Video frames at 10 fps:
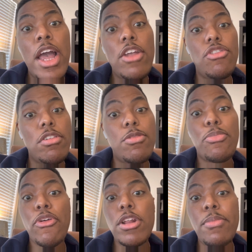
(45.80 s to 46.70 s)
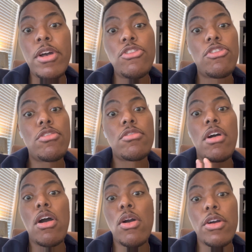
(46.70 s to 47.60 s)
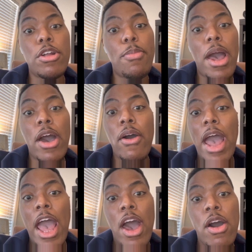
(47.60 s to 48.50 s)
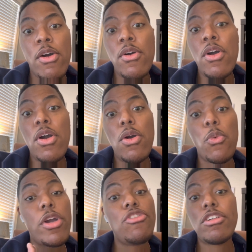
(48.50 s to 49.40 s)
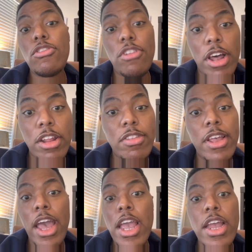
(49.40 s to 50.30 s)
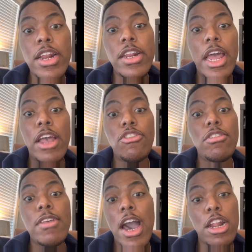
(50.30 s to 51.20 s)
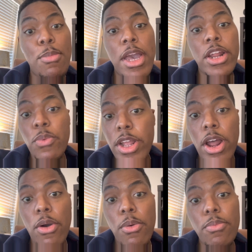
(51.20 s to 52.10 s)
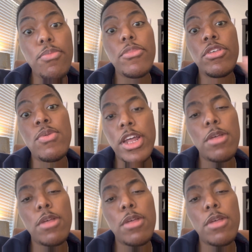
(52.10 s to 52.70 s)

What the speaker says: just pretty much talking about how we're just jealous and hating that she's got a man and we don't. You get the